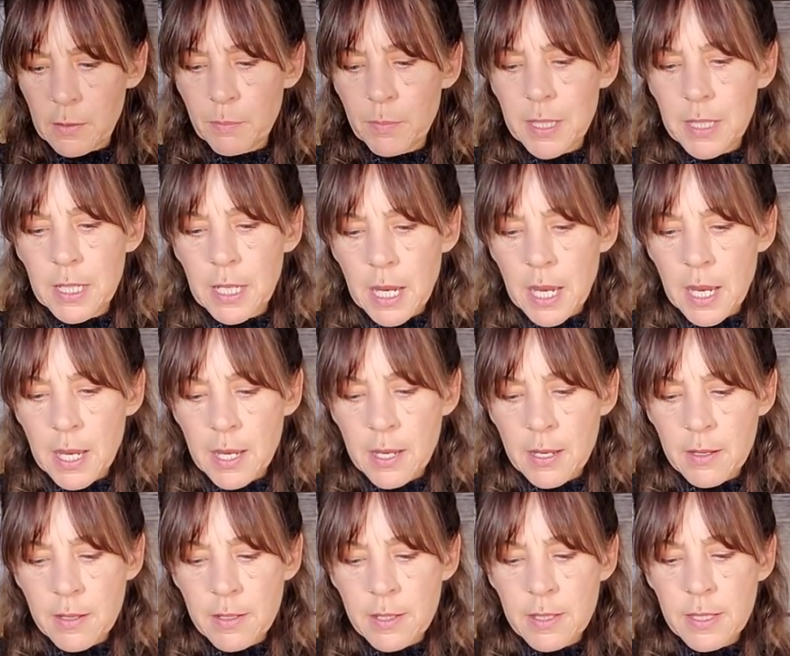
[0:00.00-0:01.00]

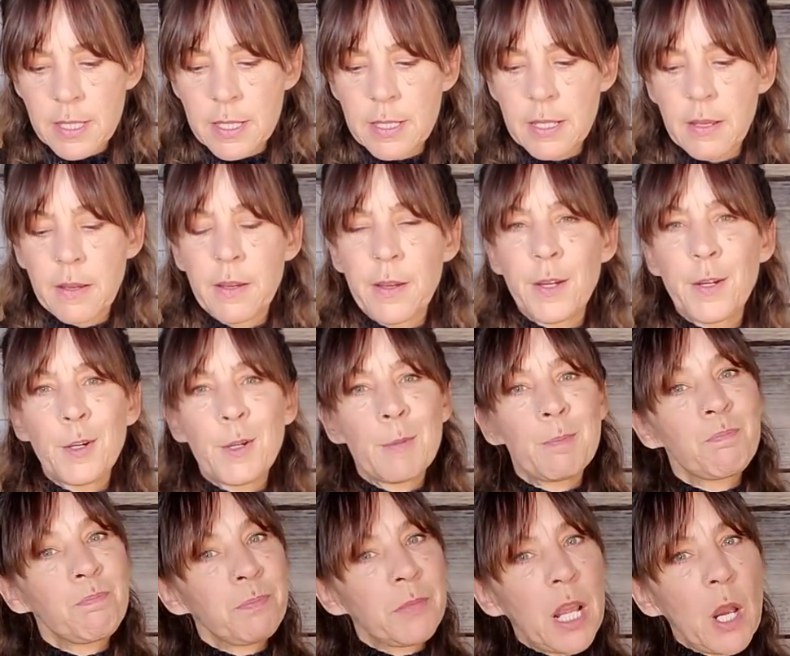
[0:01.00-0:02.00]
because
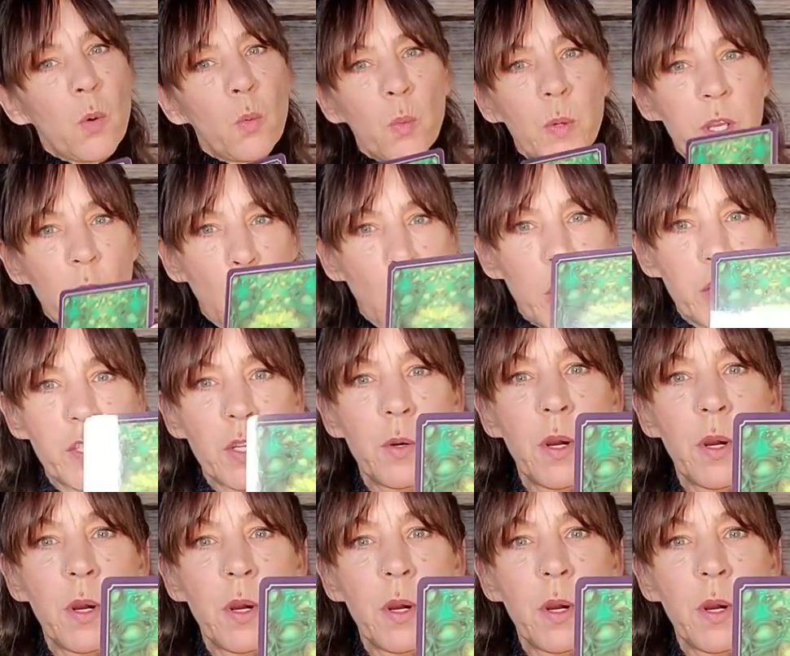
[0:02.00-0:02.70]
we also